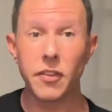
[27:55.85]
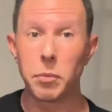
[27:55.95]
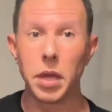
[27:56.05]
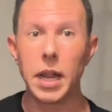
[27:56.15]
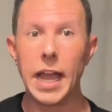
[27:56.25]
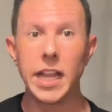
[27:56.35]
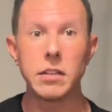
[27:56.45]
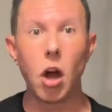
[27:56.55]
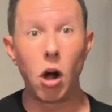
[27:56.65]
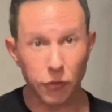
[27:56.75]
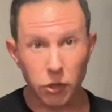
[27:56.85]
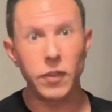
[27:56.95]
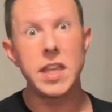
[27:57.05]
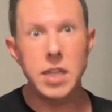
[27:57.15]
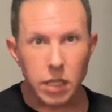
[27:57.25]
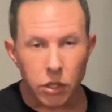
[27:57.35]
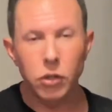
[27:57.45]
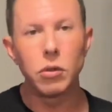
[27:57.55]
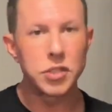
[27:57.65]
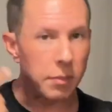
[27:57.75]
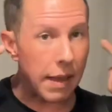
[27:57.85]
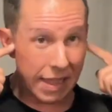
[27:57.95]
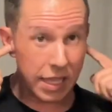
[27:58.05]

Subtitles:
but I alter the EQ to my